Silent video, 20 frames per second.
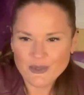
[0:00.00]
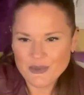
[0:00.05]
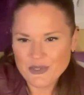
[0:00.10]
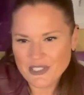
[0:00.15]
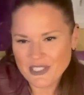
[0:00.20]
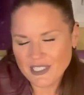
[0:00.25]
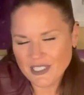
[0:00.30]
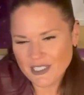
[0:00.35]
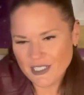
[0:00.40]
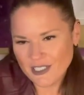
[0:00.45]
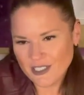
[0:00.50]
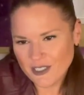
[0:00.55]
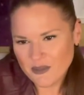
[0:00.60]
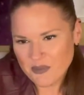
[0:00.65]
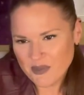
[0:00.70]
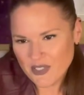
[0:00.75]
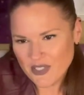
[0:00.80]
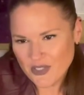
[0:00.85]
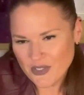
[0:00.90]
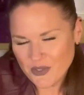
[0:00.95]
was kicking up
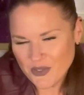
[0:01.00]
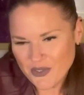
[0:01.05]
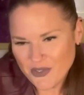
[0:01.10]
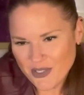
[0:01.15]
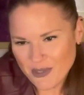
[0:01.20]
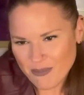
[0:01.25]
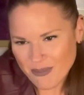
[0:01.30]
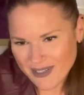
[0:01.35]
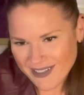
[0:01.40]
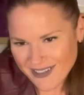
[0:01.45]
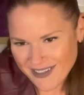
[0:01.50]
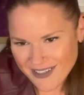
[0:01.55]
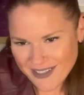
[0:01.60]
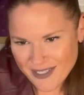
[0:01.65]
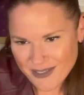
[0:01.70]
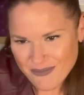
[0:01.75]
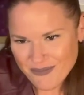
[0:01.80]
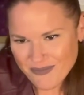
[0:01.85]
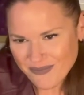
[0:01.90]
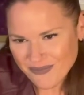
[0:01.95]
and stirring the
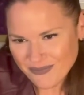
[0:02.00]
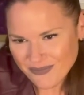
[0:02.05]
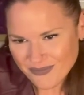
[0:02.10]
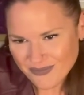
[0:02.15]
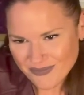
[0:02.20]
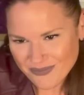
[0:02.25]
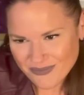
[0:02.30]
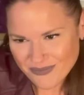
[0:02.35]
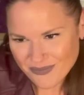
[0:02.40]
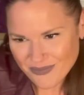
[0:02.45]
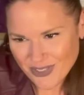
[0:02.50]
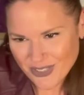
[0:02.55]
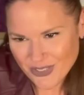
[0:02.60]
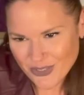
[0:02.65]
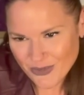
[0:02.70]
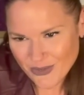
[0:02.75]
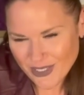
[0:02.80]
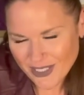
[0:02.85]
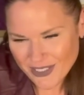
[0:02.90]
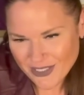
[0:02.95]
pot? You
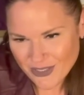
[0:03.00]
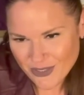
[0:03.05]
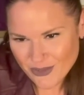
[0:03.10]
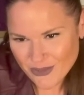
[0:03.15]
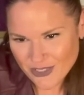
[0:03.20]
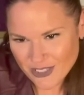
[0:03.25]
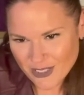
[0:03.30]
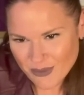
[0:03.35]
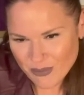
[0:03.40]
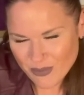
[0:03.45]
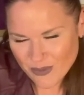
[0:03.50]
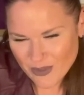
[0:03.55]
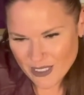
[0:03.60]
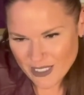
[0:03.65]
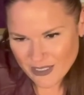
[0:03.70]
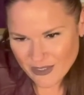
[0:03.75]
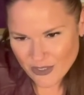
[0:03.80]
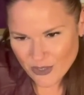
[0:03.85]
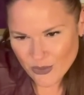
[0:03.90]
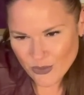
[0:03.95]
two had to go
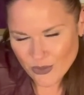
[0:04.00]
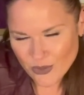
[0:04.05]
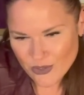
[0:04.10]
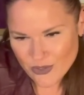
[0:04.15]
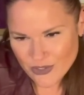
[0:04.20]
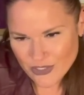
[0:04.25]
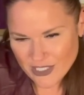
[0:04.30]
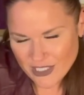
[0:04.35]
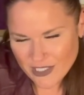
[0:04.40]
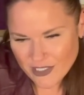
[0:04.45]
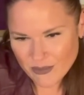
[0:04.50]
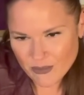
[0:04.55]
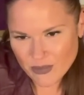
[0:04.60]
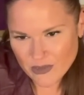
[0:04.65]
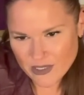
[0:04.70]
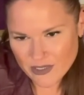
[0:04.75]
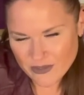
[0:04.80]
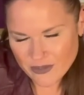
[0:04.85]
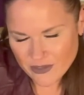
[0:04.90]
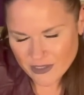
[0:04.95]
separate in corners, take a
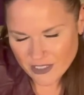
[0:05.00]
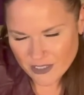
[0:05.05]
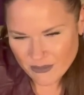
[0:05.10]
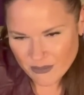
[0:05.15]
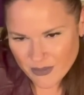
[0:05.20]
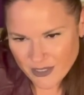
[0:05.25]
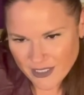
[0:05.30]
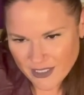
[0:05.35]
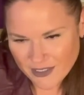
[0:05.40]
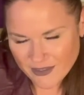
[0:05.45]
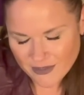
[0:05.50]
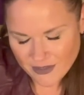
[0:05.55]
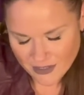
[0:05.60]
breather, come back.